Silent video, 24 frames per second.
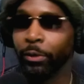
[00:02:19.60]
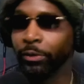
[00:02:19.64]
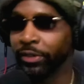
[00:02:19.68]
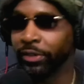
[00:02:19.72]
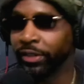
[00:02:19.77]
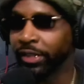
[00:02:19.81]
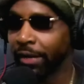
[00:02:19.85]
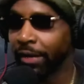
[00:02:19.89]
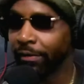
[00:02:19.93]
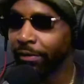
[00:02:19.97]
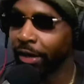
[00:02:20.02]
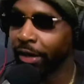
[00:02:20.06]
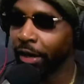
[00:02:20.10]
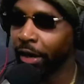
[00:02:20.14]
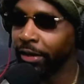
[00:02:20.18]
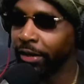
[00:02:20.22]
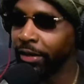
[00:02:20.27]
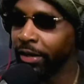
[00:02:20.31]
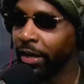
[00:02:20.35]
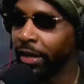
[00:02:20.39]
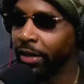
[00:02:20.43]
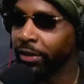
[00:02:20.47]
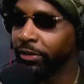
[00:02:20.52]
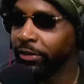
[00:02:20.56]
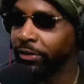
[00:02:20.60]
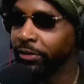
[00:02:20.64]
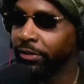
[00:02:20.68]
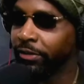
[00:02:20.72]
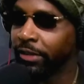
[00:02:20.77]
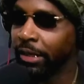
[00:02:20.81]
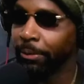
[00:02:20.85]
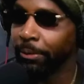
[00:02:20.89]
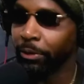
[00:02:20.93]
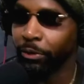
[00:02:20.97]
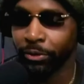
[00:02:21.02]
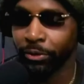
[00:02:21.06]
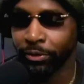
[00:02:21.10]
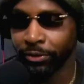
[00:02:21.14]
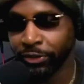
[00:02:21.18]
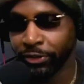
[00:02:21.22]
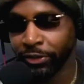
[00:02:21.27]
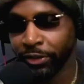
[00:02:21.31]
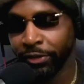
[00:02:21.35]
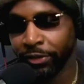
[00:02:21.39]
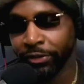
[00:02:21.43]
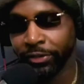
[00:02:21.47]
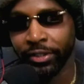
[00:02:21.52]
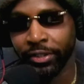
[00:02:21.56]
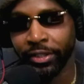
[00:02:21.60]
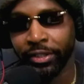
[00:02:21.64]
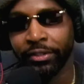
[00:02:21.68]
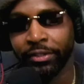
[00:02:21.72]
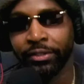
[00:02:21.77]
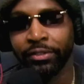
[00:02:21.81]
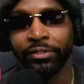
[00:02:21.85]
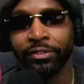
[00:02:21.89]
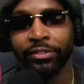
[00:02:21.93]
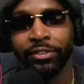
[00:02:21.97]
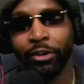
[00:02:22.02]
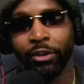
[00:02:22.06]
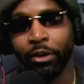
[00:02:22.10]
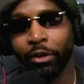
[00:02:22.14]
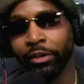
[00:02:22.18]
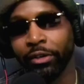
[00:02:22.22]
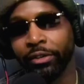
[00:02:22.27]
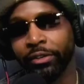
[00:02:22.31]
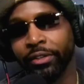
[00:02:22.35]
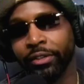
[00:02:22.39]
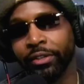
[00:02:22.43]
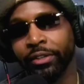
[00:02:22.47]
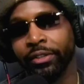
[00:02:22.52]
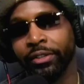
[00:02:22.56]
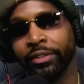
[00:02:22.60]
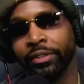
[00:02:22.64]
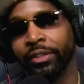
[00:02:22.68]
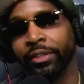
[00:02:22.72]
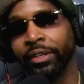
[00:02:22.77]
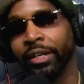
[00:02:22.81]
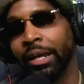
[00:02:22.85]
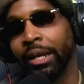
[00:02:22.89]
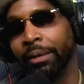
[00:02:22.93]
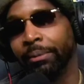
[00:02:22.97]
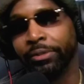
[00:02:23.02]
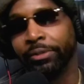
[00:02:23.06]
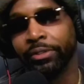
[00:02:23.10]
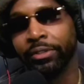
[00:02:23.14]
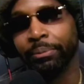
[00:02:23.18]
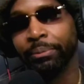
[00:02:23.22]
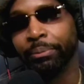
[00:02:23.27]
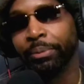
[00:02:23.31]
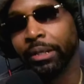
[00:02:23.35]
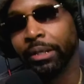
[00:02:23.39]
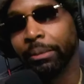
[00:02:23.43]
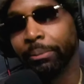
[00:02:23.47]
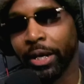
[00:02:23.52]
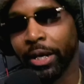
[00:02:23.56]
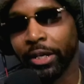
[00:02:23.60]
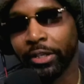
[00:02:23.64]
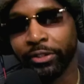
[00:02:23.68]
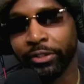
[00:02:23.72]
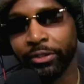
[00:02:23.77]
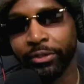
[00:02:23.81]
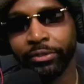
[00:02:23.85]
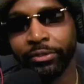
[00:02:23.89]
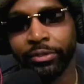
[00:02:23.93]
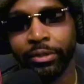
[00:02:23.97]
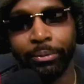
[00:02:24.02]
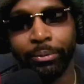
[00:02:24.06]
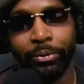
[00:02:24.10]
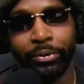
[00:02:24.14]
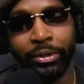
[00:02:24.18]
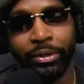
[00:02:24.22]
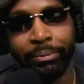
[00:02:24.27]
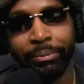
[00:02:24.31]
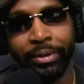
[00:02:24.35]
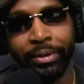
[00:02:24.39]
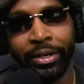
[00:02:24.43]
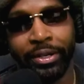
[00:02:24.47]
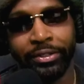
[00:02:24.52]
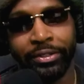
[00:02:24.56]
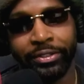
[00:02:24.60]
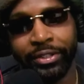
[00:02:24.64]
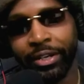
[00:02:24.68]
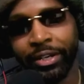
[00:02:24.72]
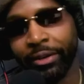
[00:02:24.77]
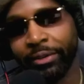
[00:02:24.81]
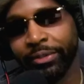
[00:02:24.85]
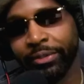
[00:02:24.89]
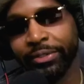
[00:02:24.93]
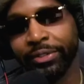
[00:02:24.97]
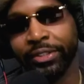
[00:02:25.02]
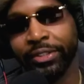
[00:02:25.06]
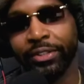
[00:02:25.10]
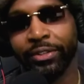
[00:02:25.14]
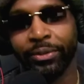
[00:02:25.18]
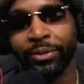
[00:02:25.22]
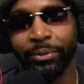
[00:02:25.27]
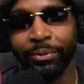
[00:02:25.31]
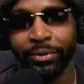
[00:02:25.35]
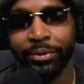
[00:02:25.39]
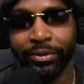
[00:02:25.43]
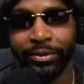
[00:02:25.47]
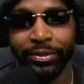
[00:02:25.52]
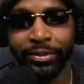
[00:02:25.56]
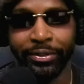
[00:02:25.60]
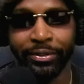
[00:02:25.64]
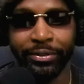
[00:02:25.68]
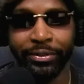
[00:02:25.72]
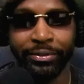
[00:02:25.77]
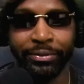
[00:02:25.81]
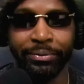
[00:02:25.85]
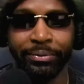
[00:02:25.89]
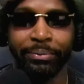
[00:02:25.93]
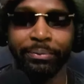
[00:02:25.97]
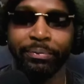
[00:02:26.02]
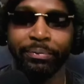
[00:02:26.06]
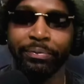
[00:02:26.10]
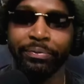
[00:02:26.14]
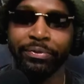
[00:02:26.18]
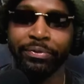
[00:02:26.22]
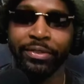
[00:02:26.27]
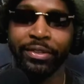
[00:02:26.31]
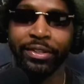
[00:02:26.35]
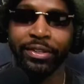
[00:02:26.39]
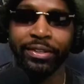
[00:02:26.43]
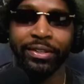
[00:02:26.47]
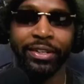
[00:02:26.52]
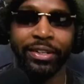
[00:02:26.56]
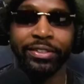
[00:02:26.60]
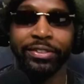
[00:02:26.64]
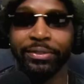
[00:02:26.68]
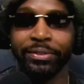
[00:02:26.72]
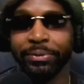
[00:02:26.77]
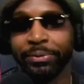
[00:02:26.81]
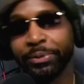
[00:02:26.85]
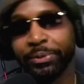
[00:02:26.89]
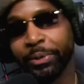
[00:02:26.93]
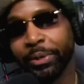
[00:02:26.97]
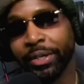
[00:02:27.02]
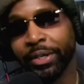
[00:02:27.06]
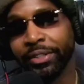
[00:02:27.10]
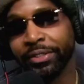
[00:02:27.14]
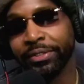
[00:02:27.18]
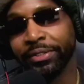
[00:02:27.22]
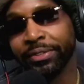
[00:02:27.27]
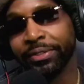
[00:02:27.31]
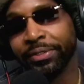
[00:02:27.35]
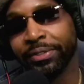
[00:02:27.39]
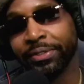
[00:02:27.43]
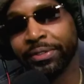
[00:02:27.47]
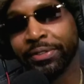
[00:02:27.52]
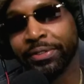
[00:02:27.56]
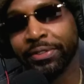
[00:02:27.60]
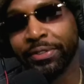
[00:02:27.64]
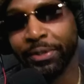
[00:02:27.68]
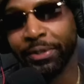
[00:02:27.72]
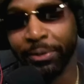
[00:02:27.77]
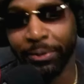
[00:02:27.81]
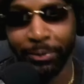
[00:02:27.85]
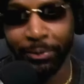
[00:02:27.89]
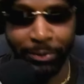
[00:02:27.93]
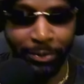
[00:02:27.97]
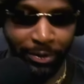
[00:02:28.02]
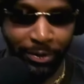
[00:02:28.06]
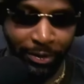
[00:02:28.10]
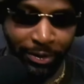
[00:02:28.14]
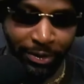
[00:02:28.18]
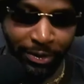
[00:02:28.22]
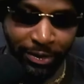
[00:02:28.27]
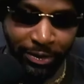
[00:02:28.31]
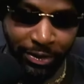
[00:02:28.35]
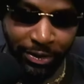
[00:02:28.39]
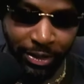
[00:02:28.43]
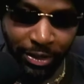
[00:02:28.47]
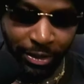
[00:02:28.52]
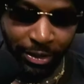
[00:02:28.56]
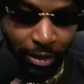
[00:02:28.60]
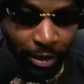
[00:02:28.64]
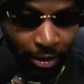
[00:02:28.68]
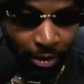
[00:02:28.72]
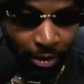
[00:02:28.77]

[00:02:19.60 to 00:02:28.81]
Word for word: It was a Kevin Garnett Timberwolves jersey that he took all the, the, the name shit and put the Mike Jones number on the back. Shout out to Young Wilk, yo. That shit was crazy. So, yeah.